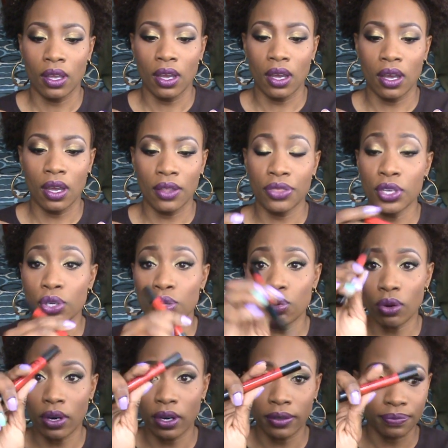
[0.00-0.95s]

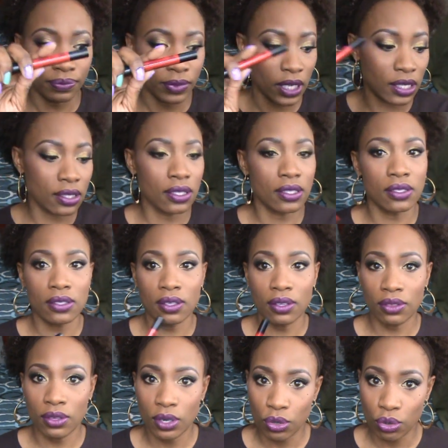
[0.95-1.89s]
Theodora, because this is
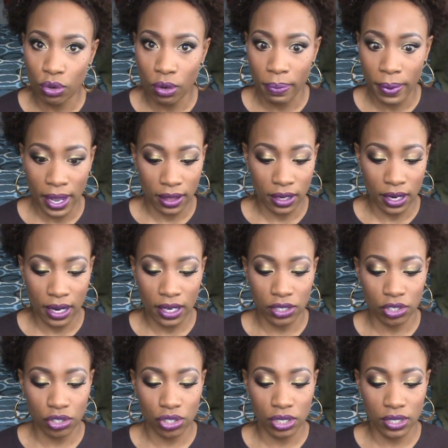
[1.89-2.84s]
the Theodora palette. I
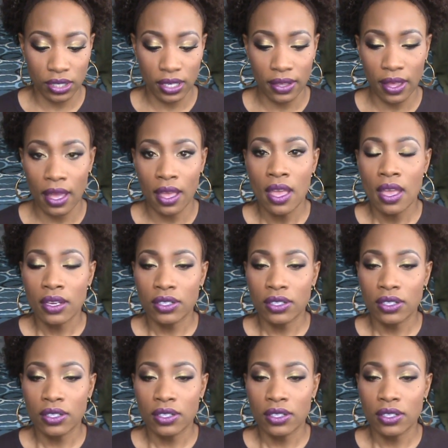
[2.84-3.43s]
guess I should have said that.